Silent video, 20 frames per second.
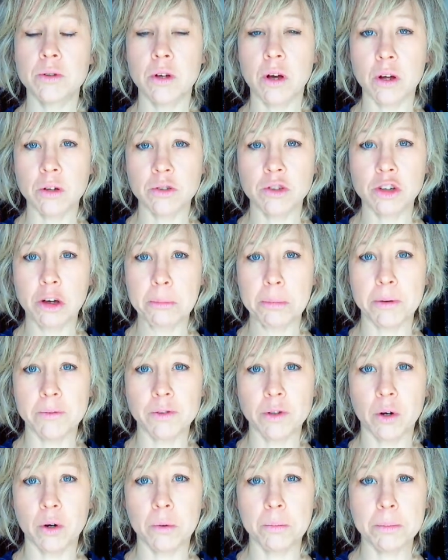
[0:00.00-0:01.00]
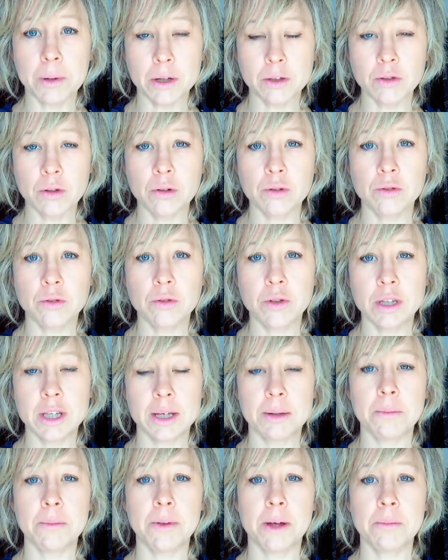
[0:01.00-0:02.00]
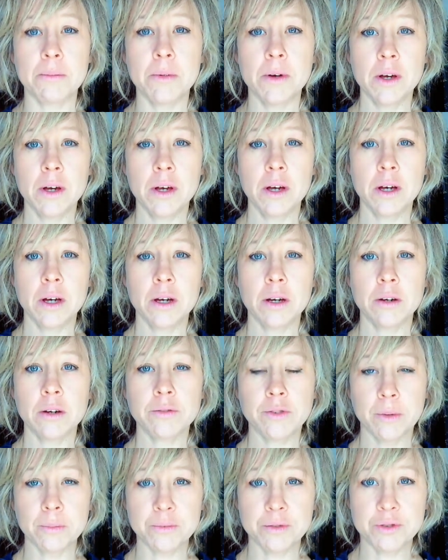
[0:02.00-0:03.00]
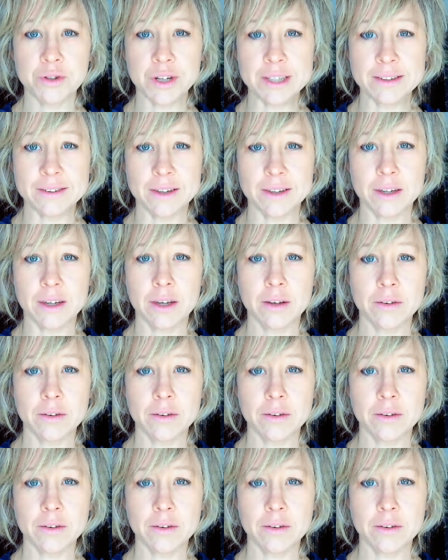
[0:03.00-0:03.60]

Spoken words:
on top of your bottles to keep them from freezing.